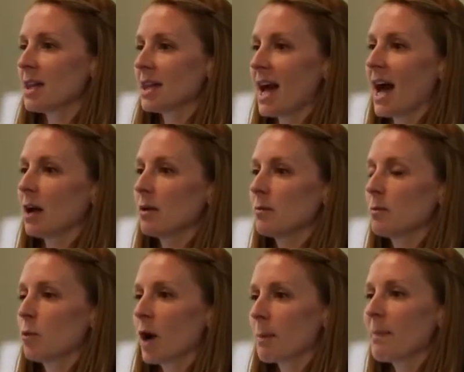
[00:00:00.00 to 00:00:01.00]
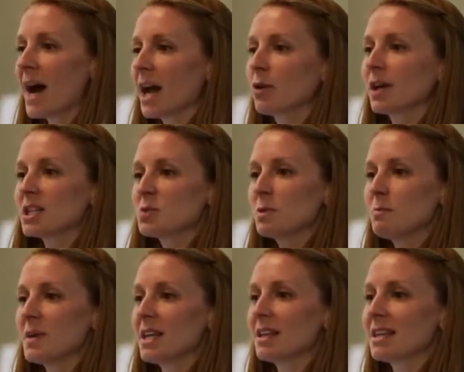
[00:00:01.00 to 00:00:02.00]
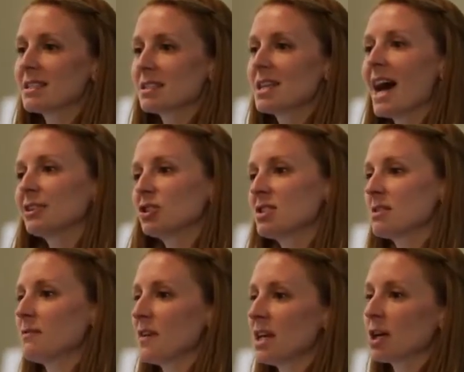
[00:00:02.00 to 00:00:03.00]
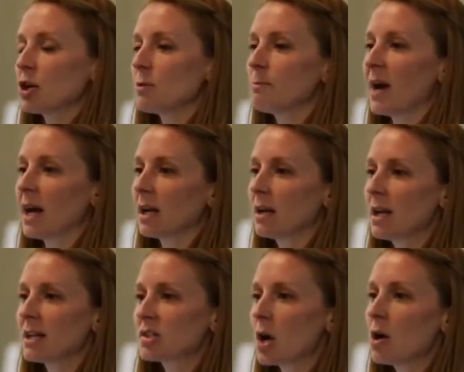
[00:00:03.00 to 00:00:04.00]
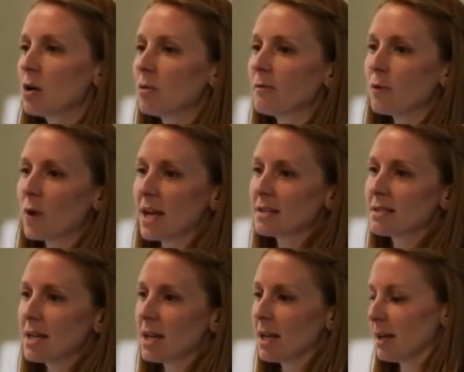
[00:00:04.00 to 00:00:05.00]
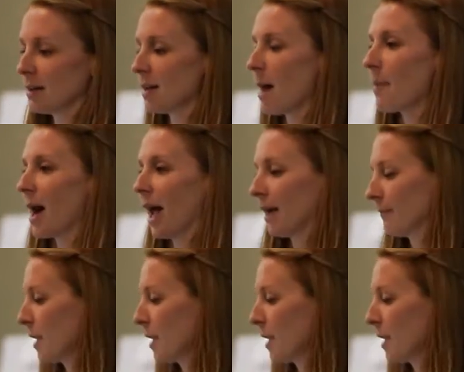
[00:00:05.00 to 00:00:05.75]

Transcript: that where pie crust would be this not just a vehicle but its own voice in a pie